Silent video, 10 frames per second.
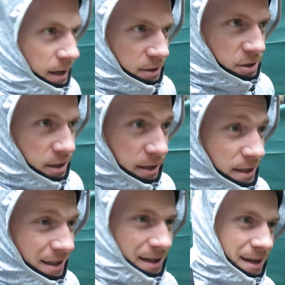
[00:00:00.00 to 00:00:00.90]
Actually,
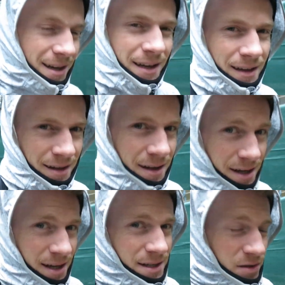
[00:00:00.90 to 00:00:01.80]

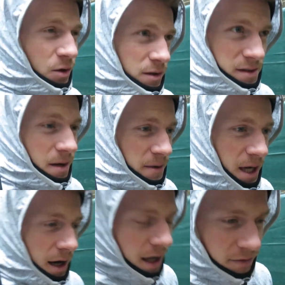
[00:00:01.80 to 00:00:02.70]
it's not summer
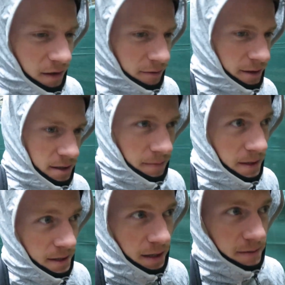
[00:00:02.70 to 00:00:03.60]
yet. I've never actually
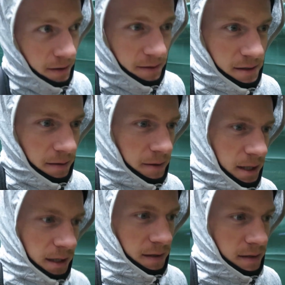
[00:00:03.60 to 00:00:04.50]
been to Cape Town this time of
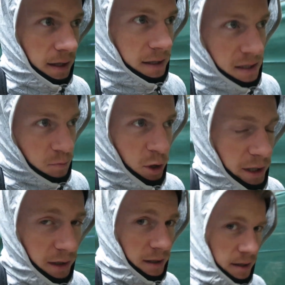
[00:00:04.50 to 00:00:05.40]
year. It's like
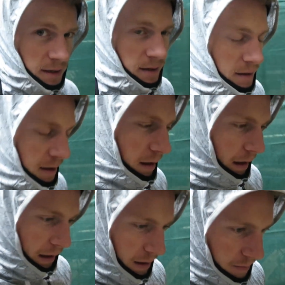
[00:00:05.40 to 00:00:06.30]
spring.
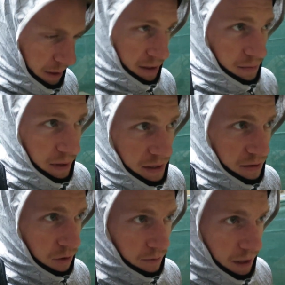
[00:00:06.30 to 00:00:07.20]
But there's a big
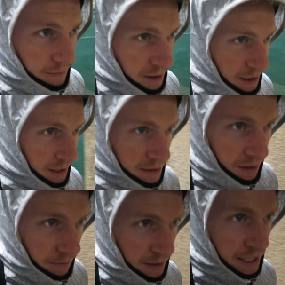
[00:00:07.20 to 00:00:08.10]
storm coming in the next
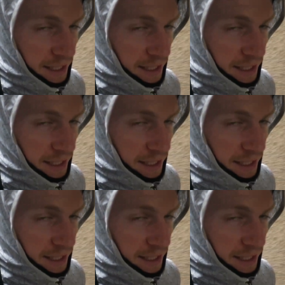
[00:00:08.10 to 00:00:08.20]
couple of